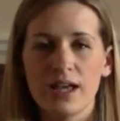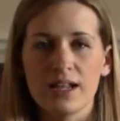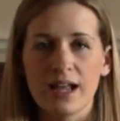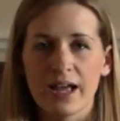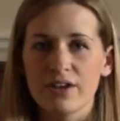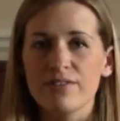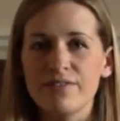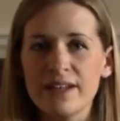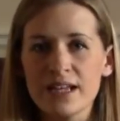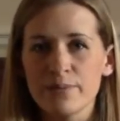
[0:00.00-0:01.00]
I could
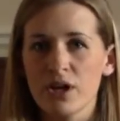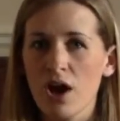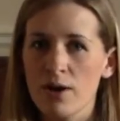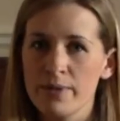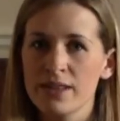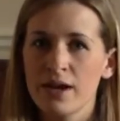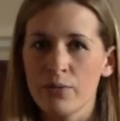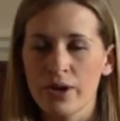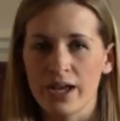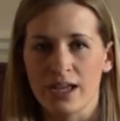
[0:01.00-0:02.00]
feel it becoming
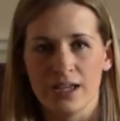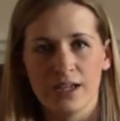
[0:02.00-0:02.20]
that way,